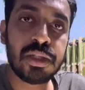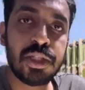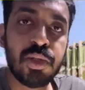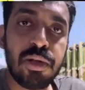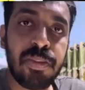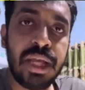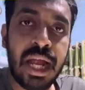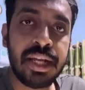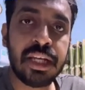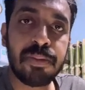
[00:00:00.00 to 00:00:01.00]
you will be
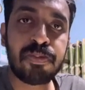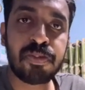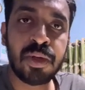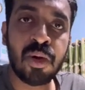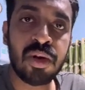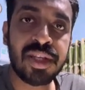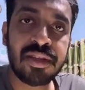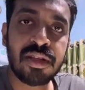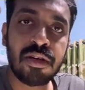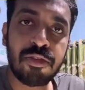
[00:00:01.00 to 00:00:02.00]
adding up
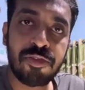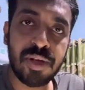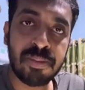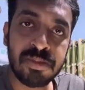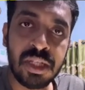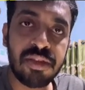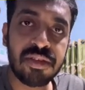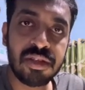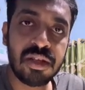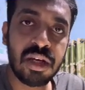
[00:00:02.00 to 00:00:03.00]
notes from
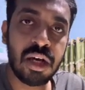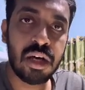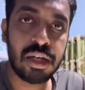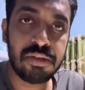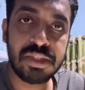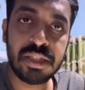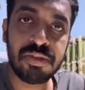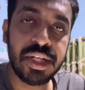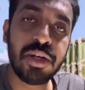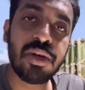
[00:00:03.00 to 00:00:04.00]
this revision
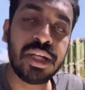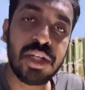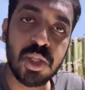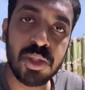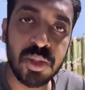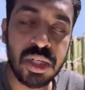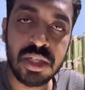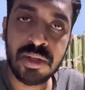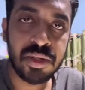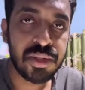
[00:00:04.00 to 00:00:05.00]
video into your
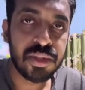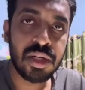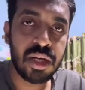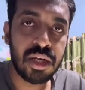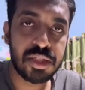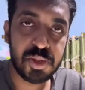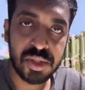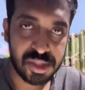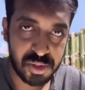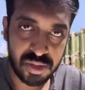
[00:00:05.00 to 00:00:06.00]

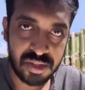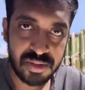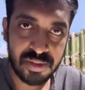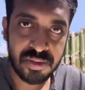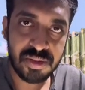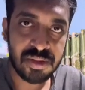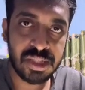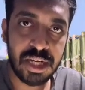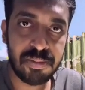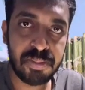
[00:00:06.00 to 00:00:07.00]
sure shot,
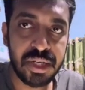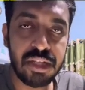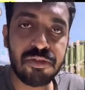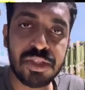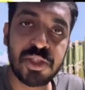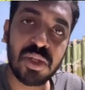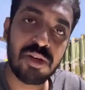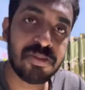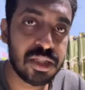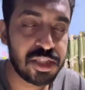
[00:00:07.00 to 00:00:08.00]
that PDF which you
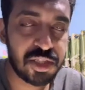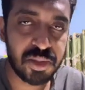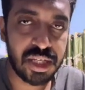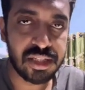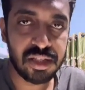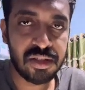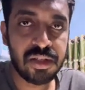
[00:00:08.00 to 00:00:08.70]
have merged together.